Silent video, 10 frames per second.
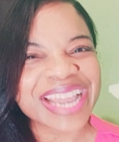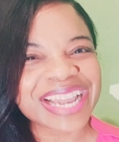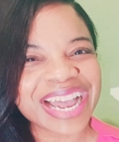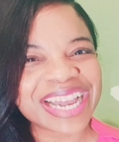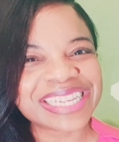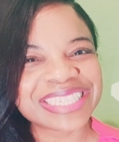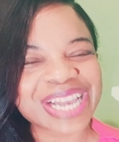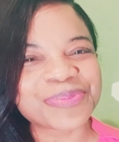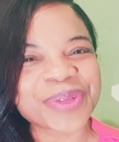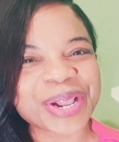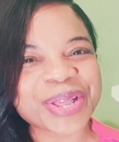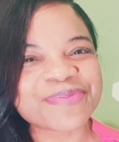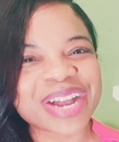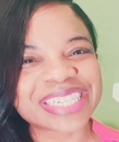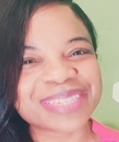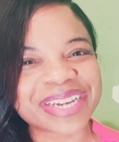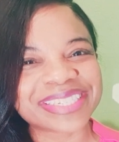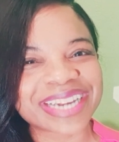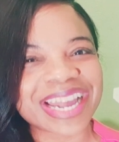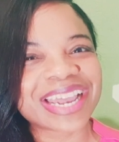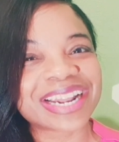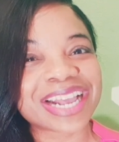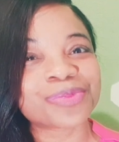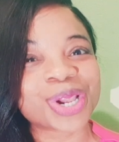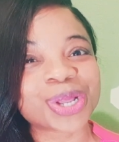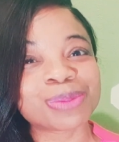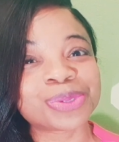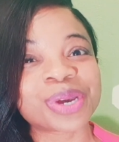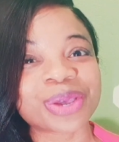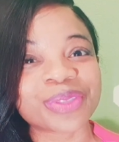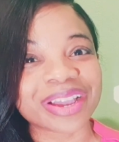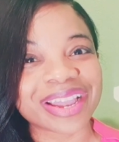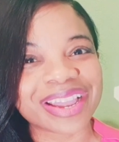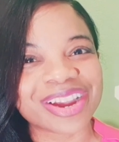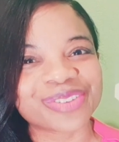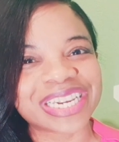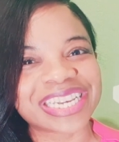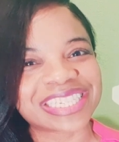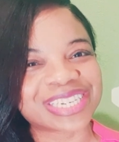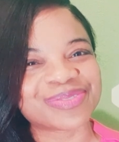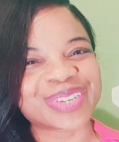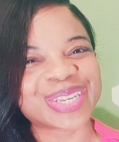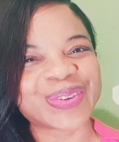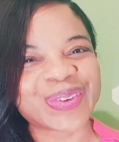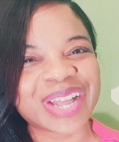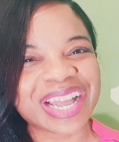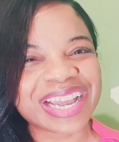Hi guys, and welcome back to my channel, and welcome to another hair related video.